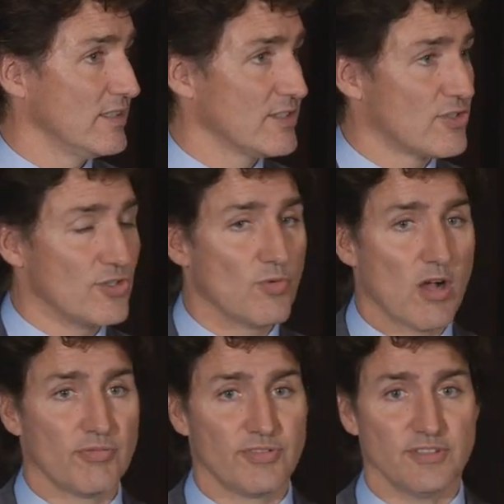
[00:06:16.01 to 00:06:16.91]
is too
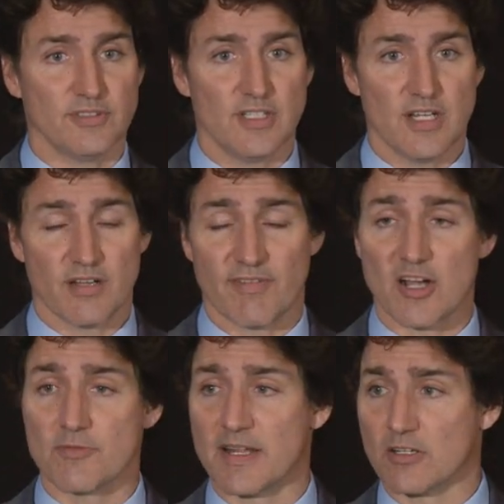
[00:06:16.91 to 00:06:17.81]
often
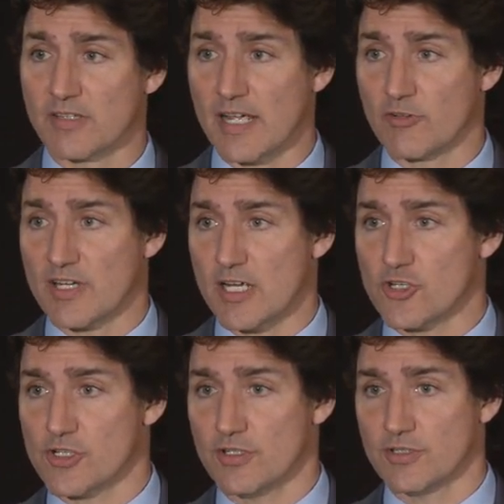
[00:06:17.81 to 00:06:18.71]
environmental
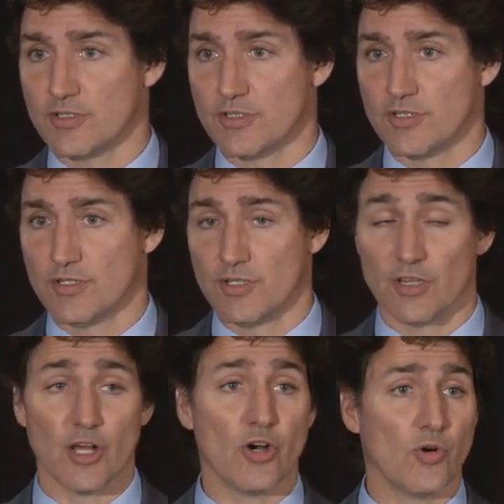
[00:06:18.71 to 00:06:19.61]
degradation,
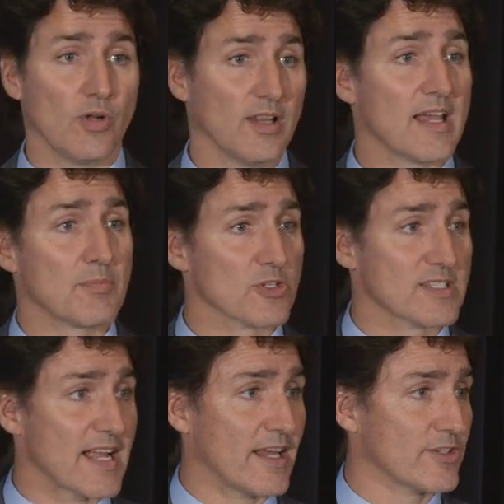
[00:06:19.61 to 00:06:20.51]
low labor
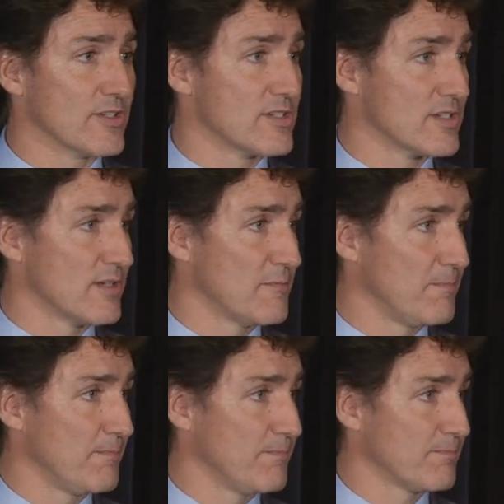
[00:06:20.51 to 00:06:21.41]
standards,
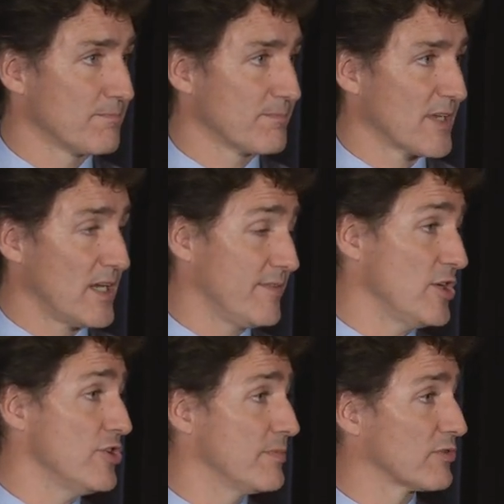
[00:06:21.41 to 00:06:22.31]
and even
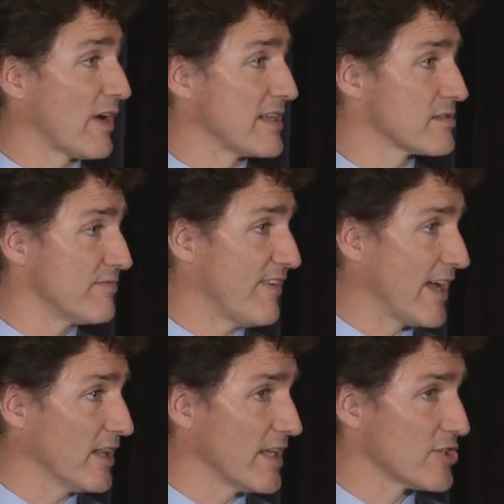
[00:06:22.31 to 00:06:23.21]
human rights
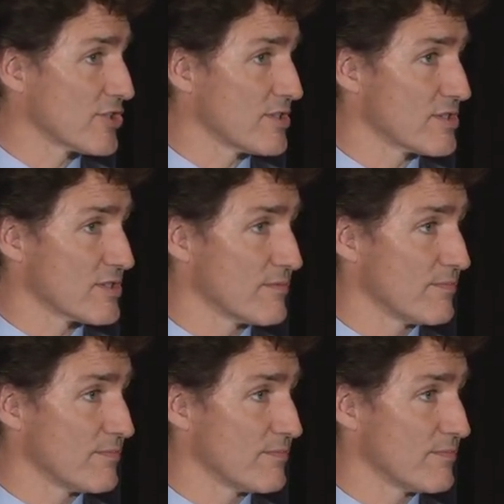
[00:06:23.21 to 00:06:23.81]
violations.